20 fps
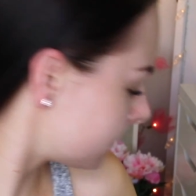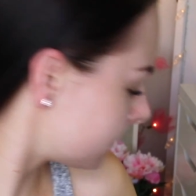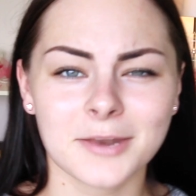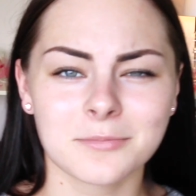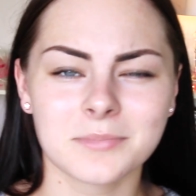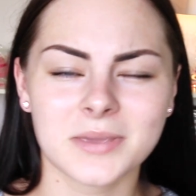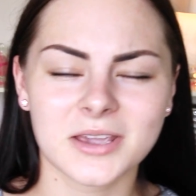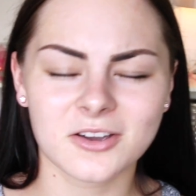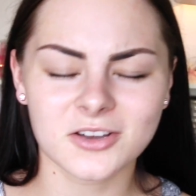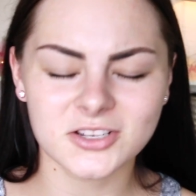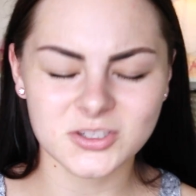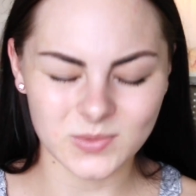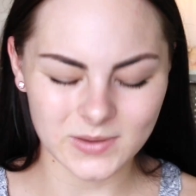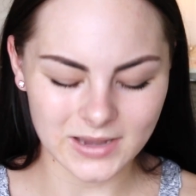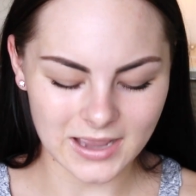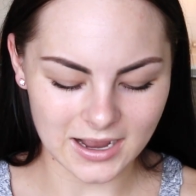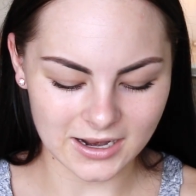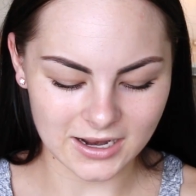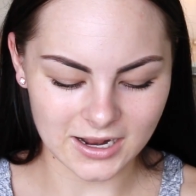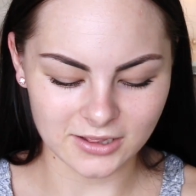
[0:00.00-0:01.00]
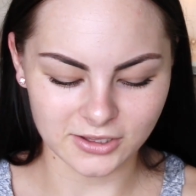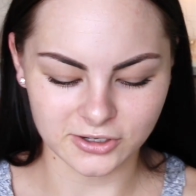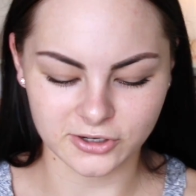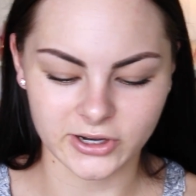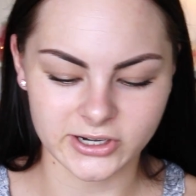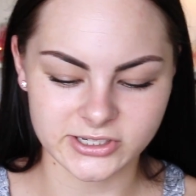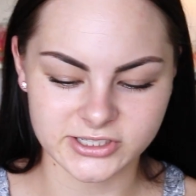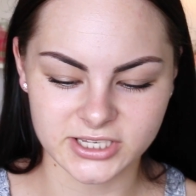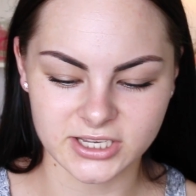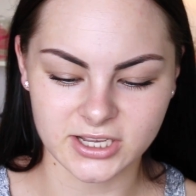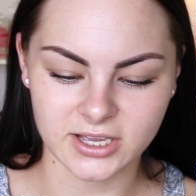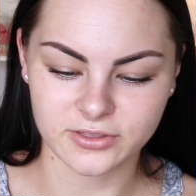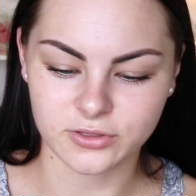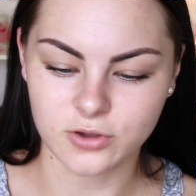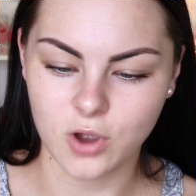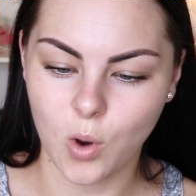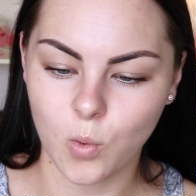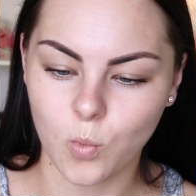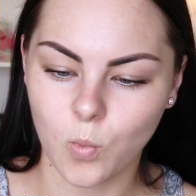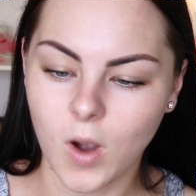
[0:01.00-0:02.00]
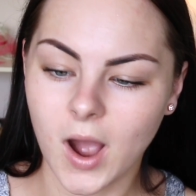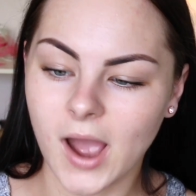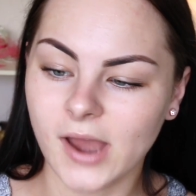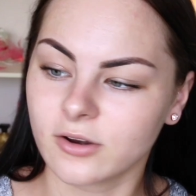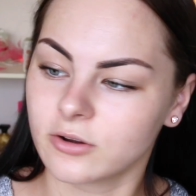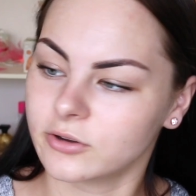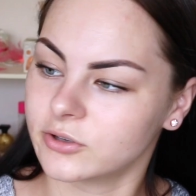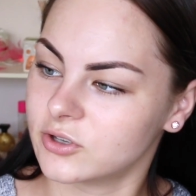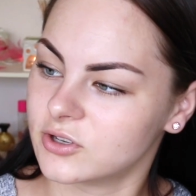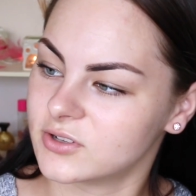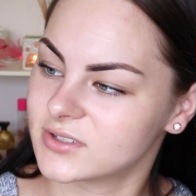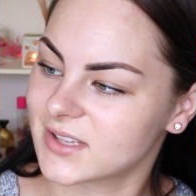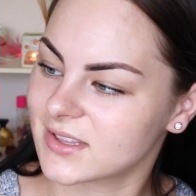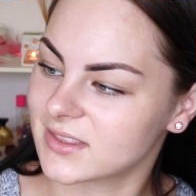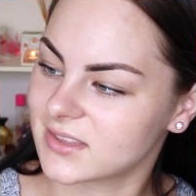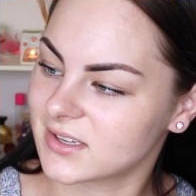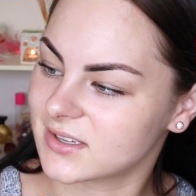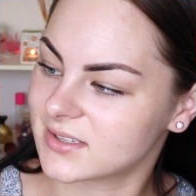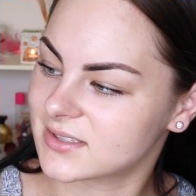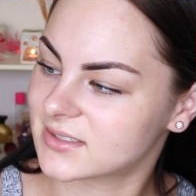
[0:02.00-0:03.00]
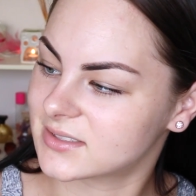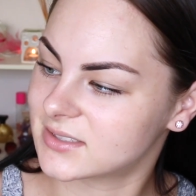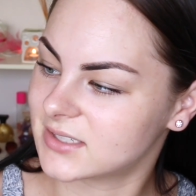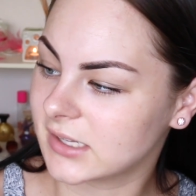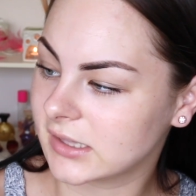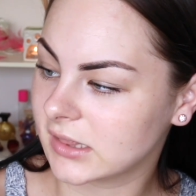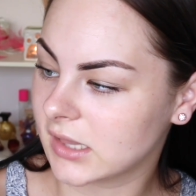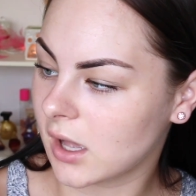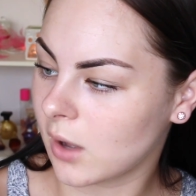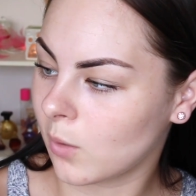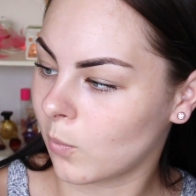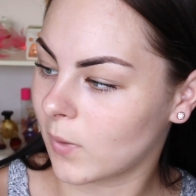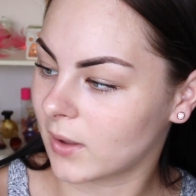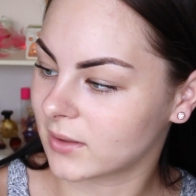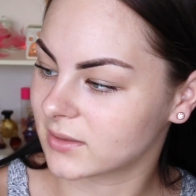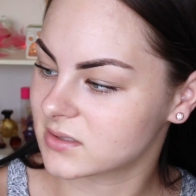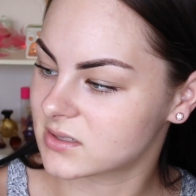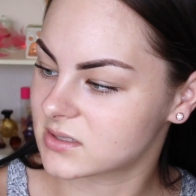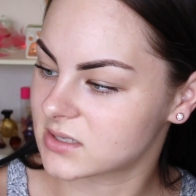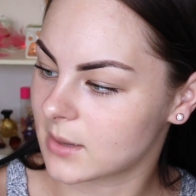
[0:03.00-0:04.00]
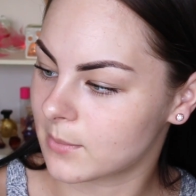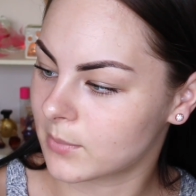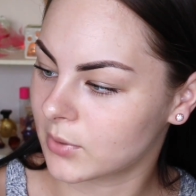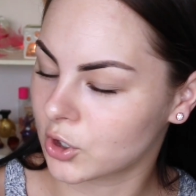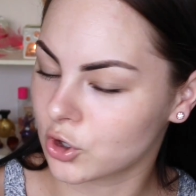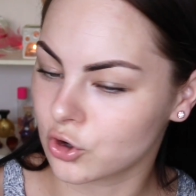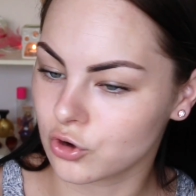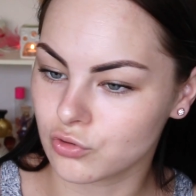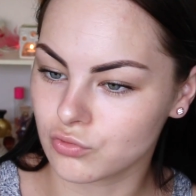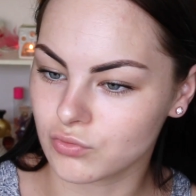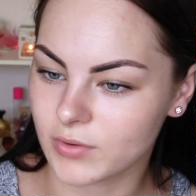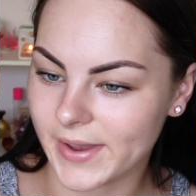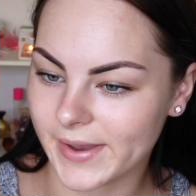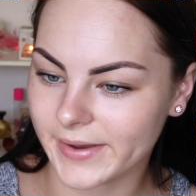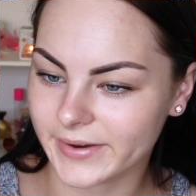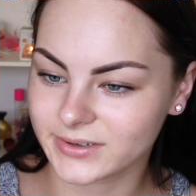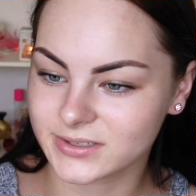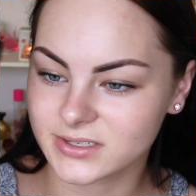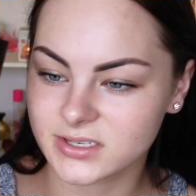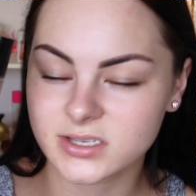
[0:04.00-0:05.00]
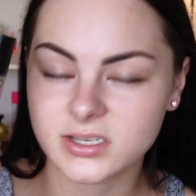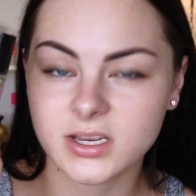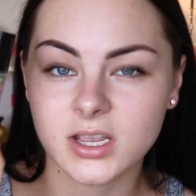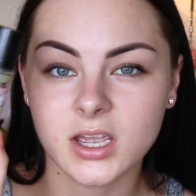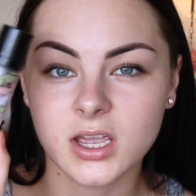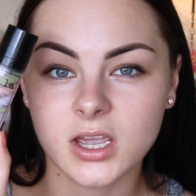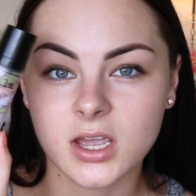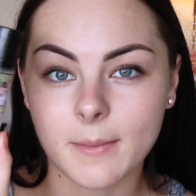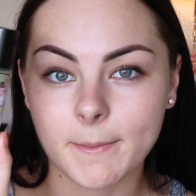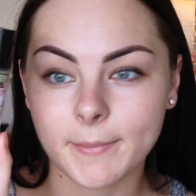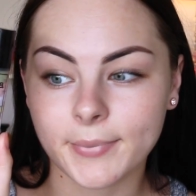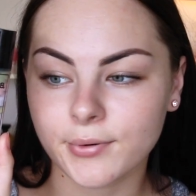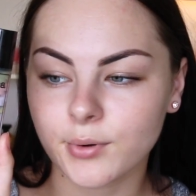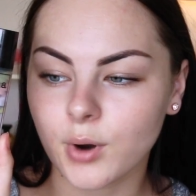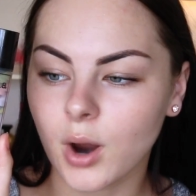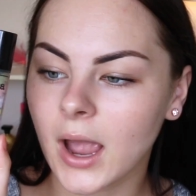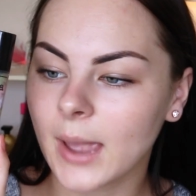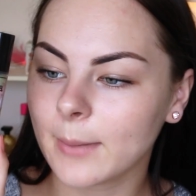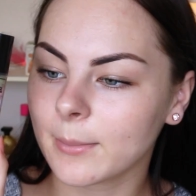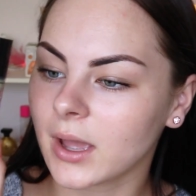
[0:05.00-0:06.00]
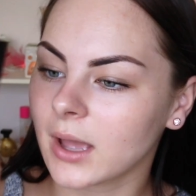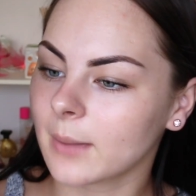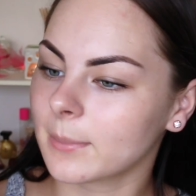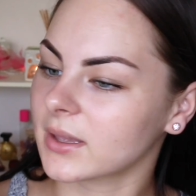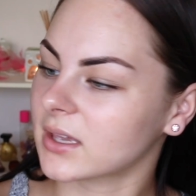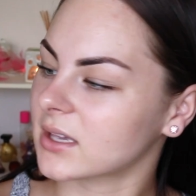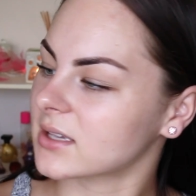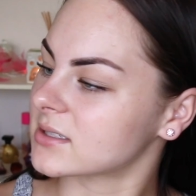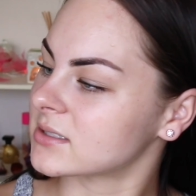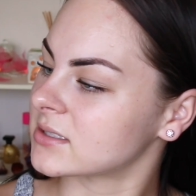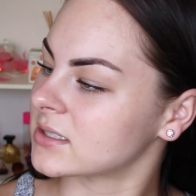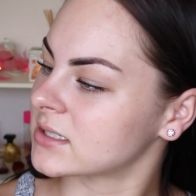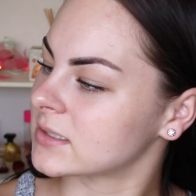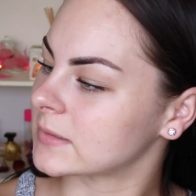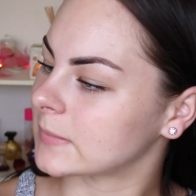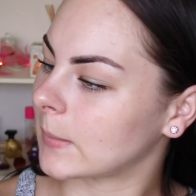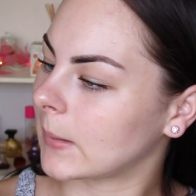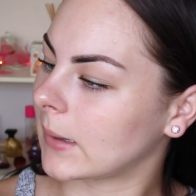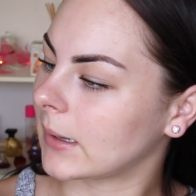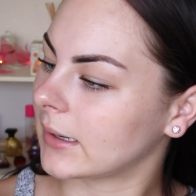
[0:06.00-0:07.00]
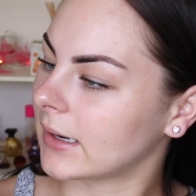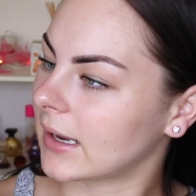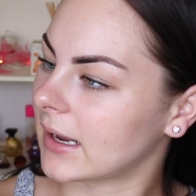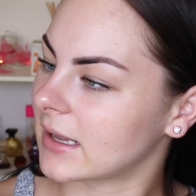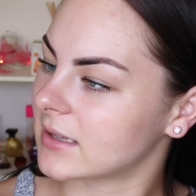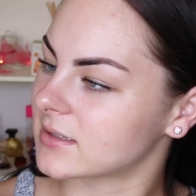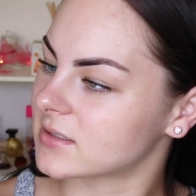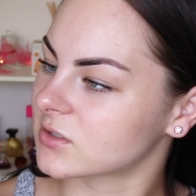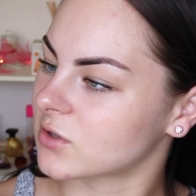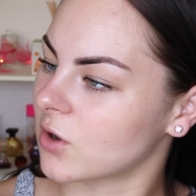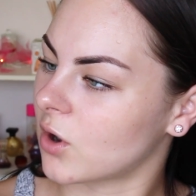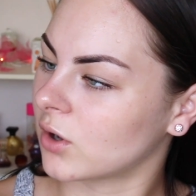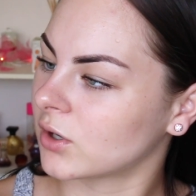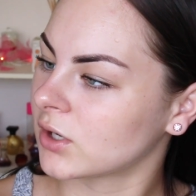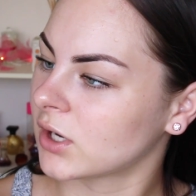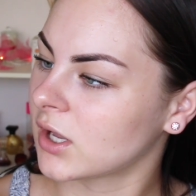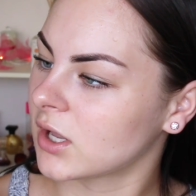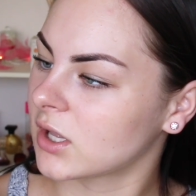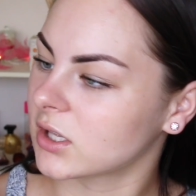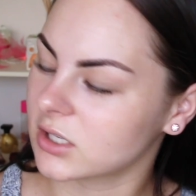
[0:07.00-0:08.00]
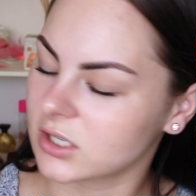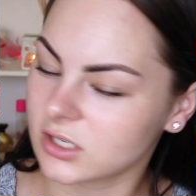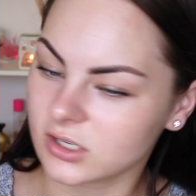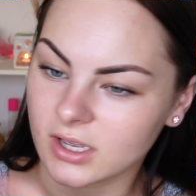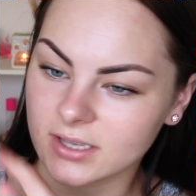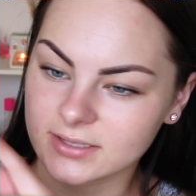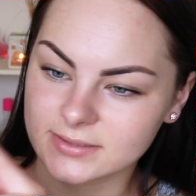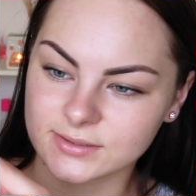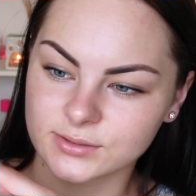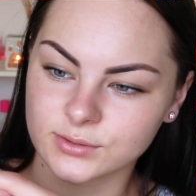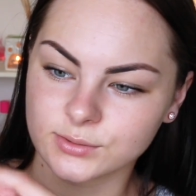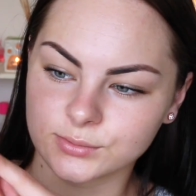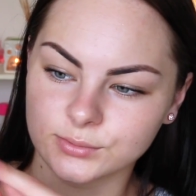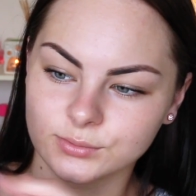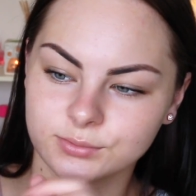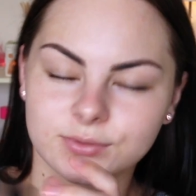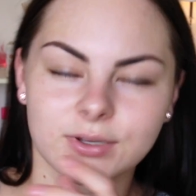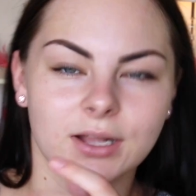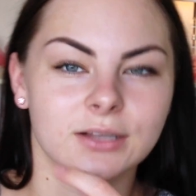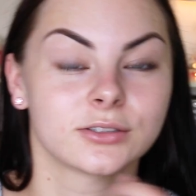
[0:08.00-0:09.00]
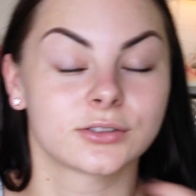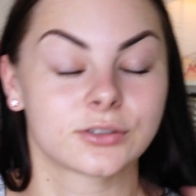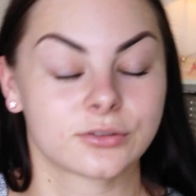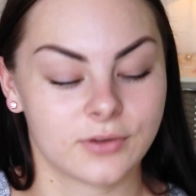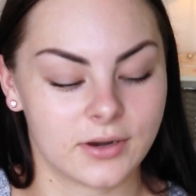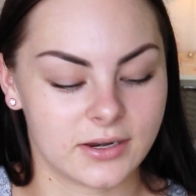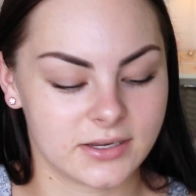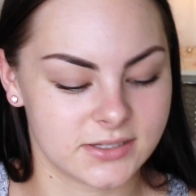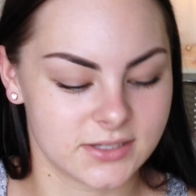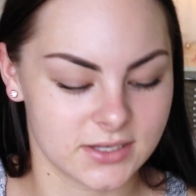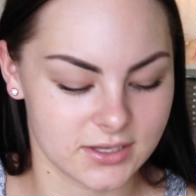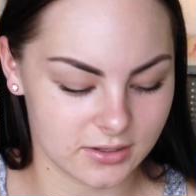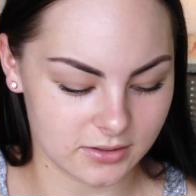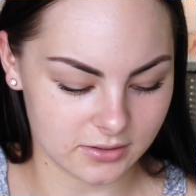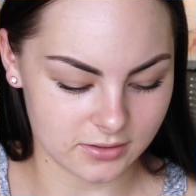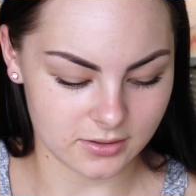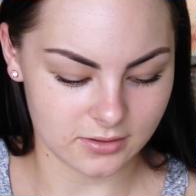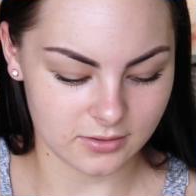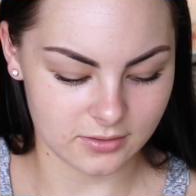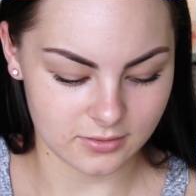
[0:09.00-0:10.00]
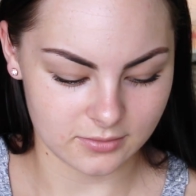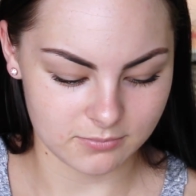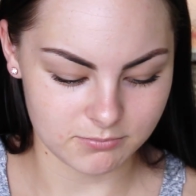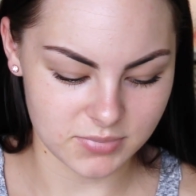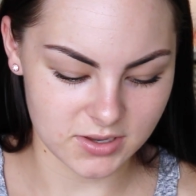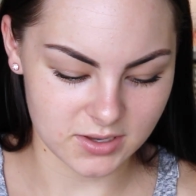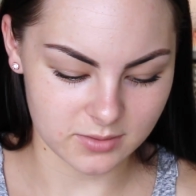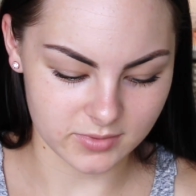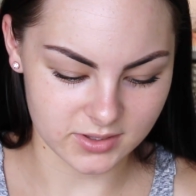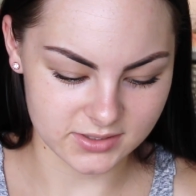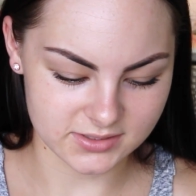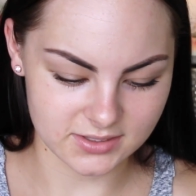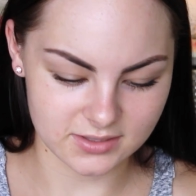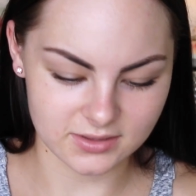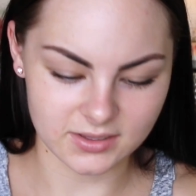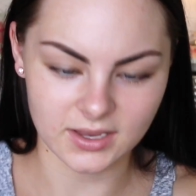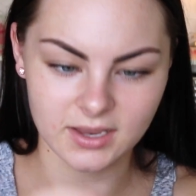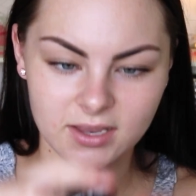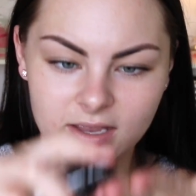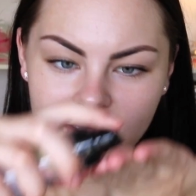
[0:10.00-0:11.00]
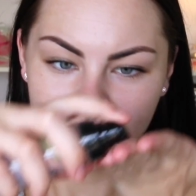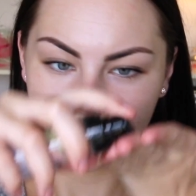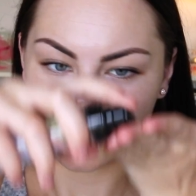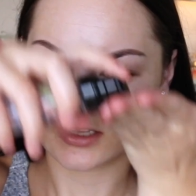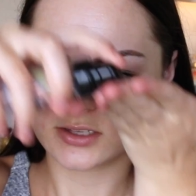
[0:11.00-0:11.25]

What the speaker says: And because we are color correcting, I thought, why not use the Stila One Step Correct primer, because this one has got the nice little color correcting pigments in there.